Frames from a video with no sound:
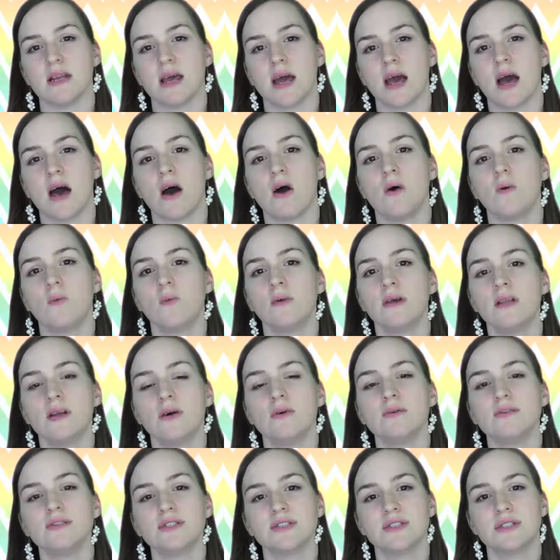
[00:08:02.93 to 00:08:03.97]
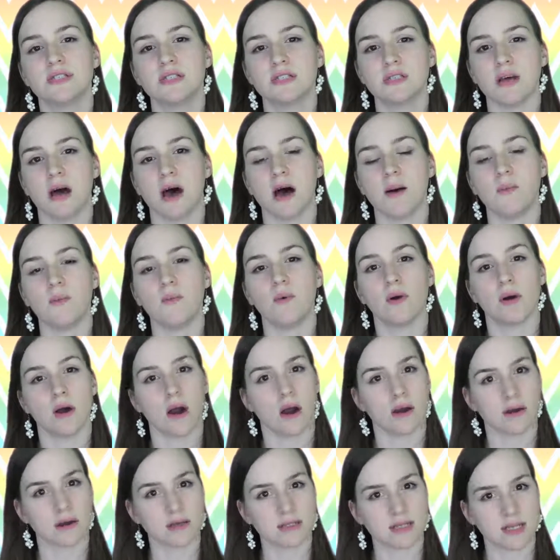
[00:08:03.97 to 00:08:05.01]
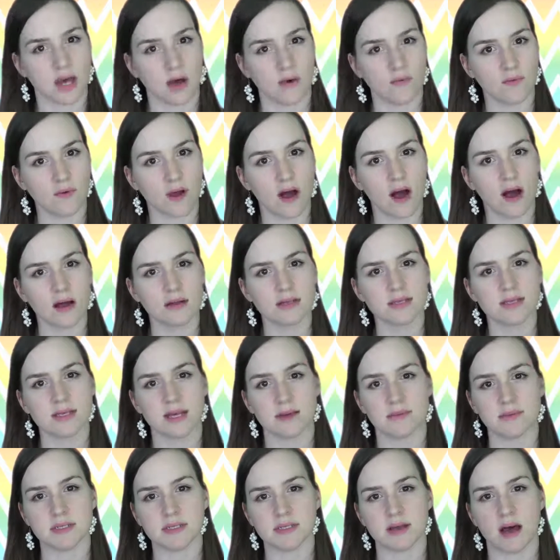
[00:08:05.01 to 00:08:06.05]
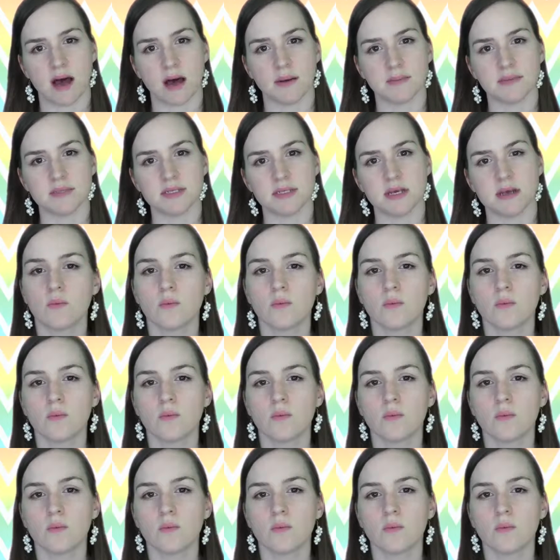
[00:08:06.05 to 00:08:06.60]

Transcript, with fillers: how we don't just stop where our self-concept stops.